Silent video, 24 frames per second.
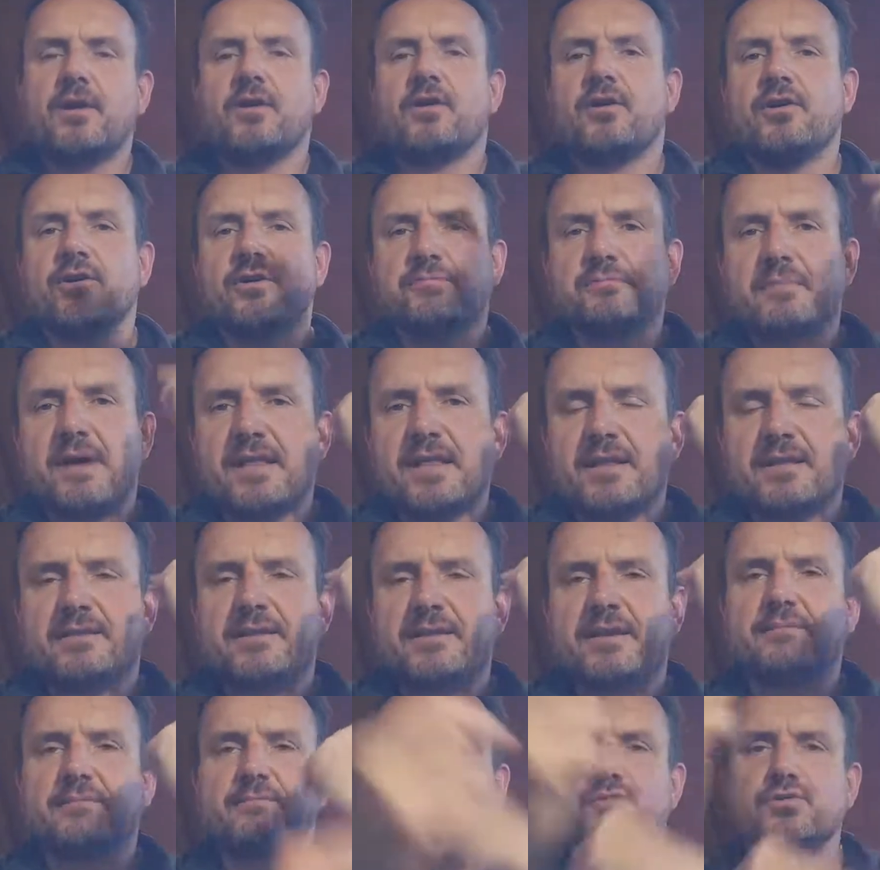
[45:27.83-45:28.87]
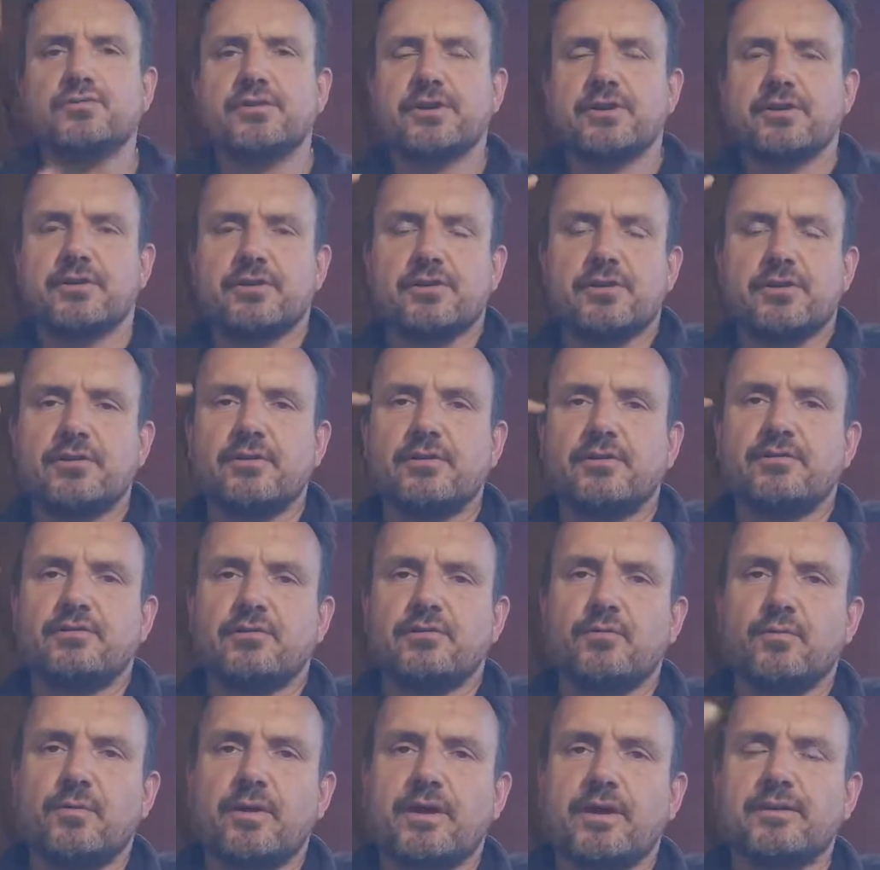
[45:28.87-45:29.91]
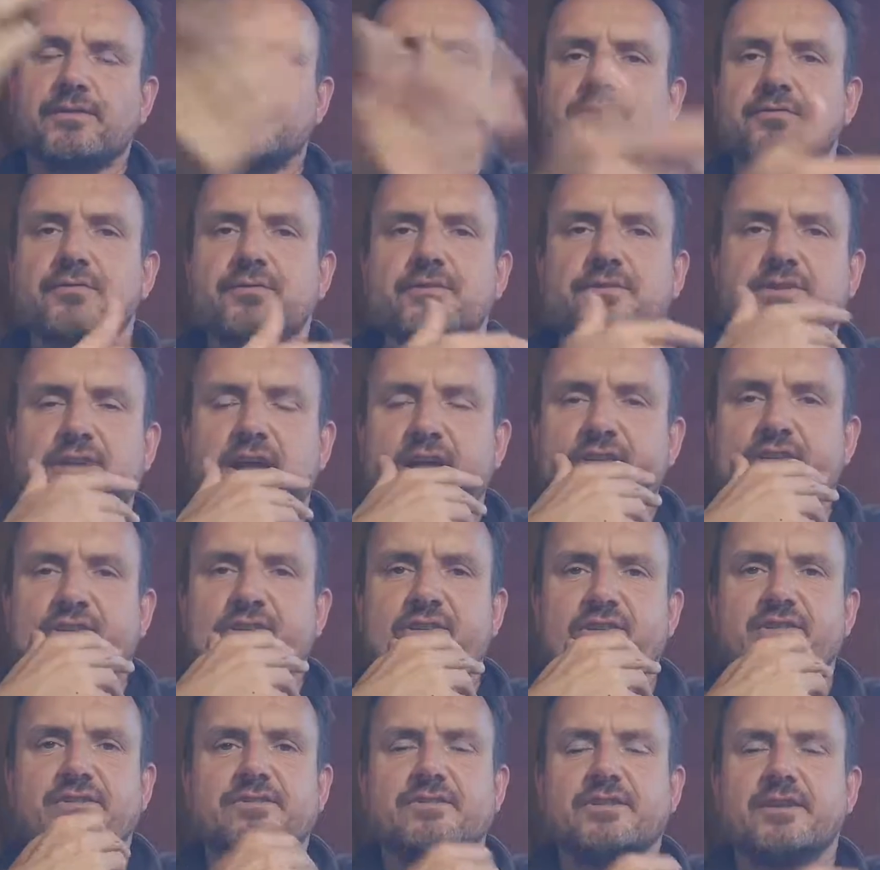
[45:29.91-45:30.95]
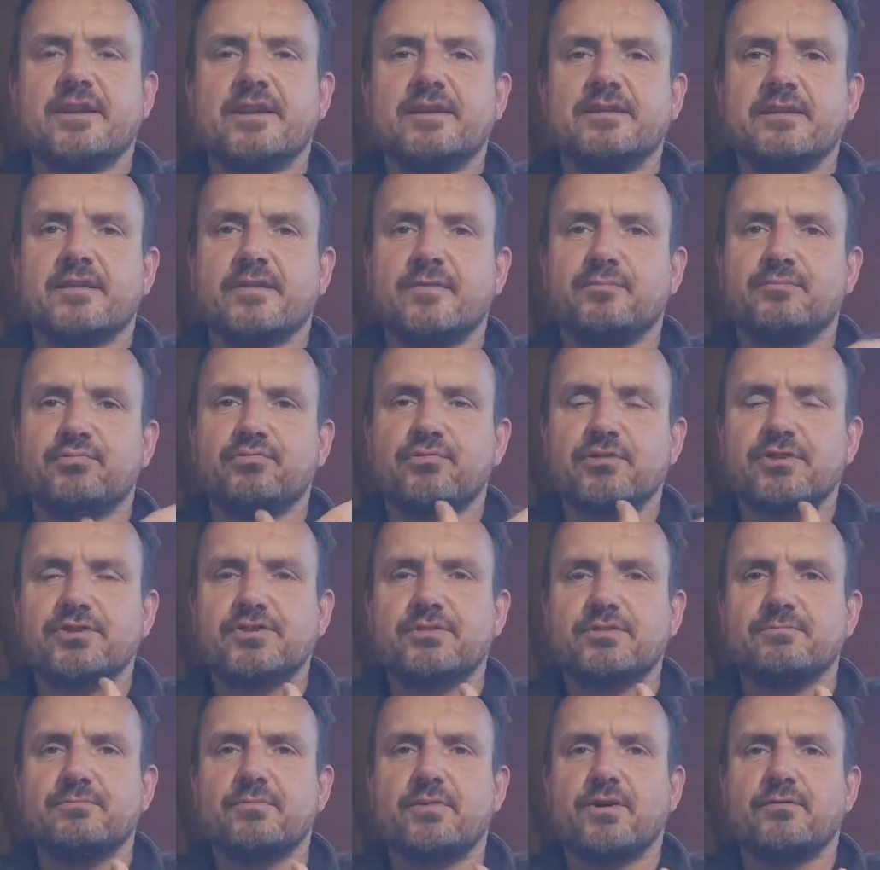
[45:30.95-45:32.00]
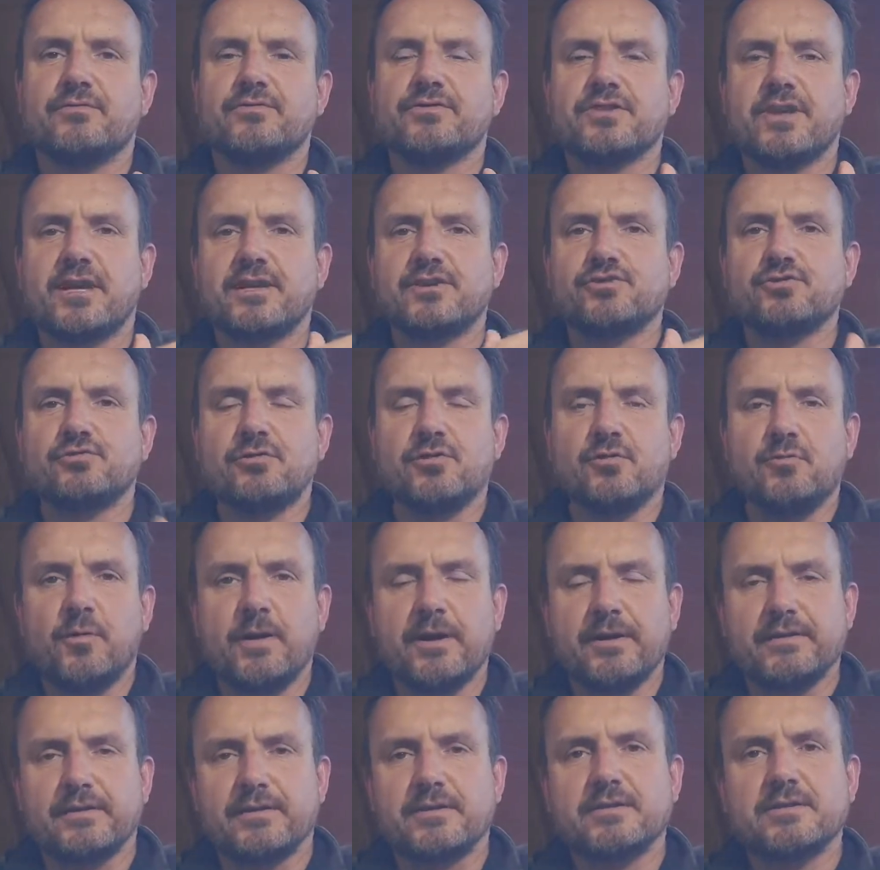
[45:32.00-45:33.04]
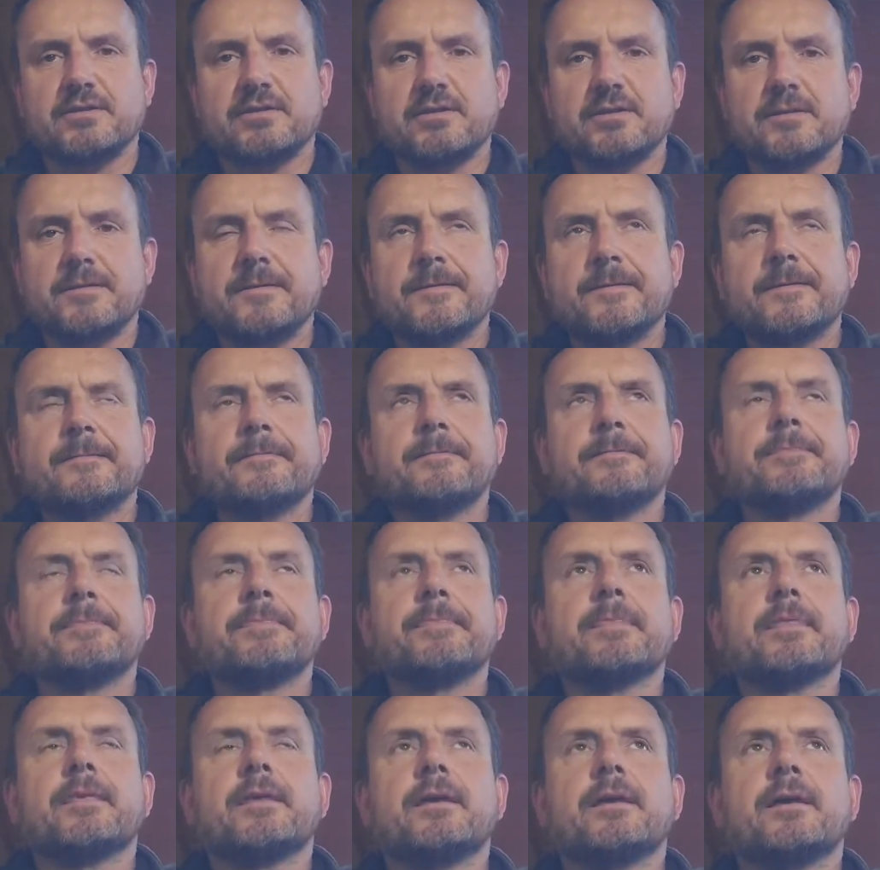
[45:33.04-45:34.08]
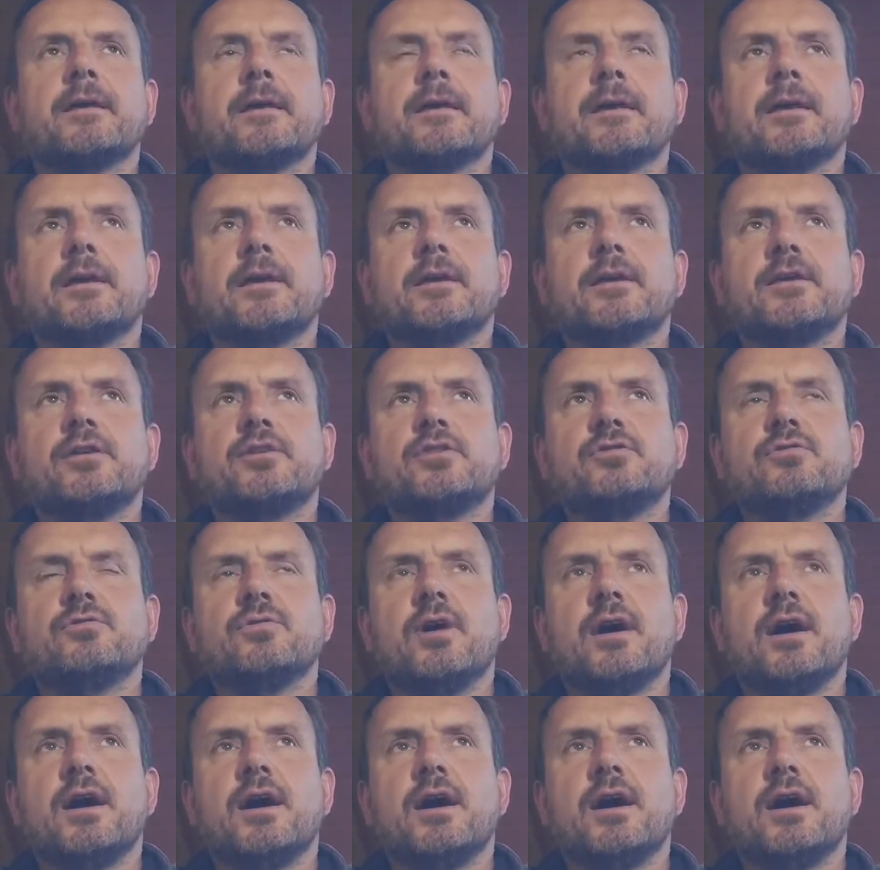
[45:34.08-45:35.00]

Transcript: or you meditate moving your awareness through the senses into the prism of sensual awareness, you